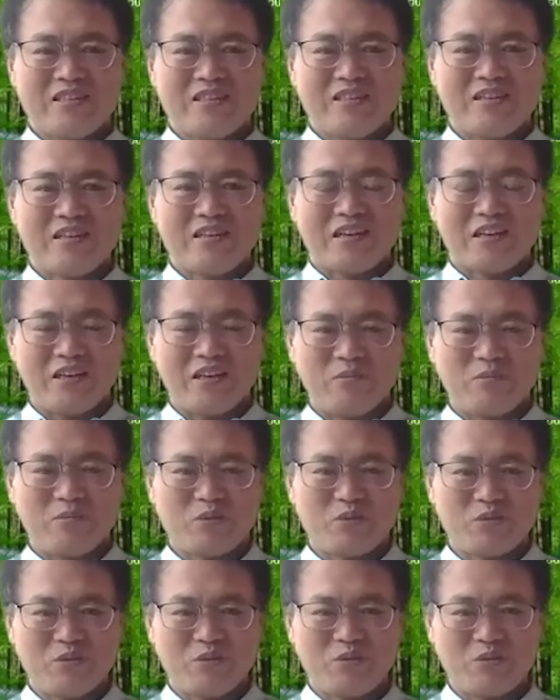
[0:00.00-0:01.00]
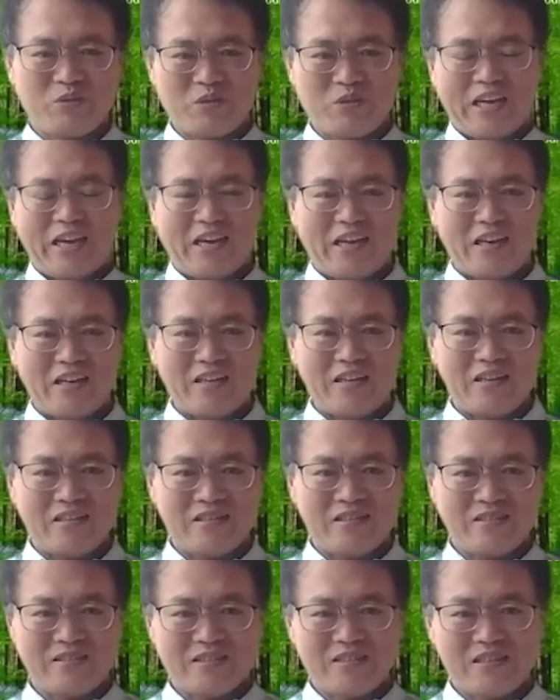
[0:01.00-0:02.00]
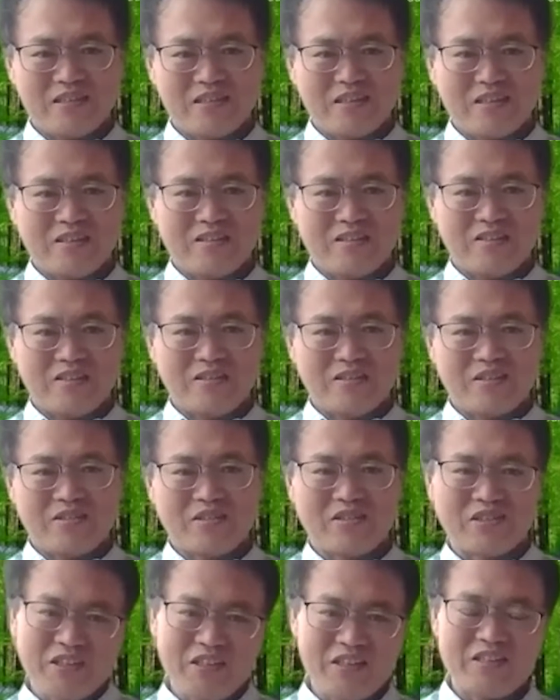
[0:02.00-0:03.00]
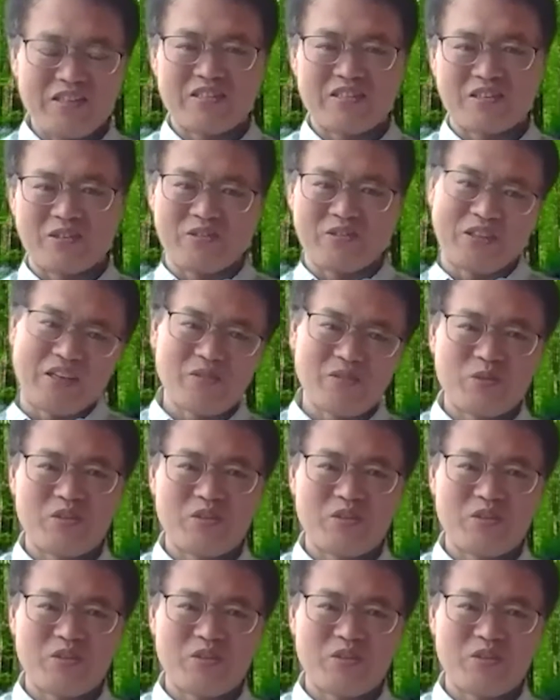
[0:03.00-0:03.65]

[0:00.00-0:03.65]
I came to Canada. So 30 years ago, I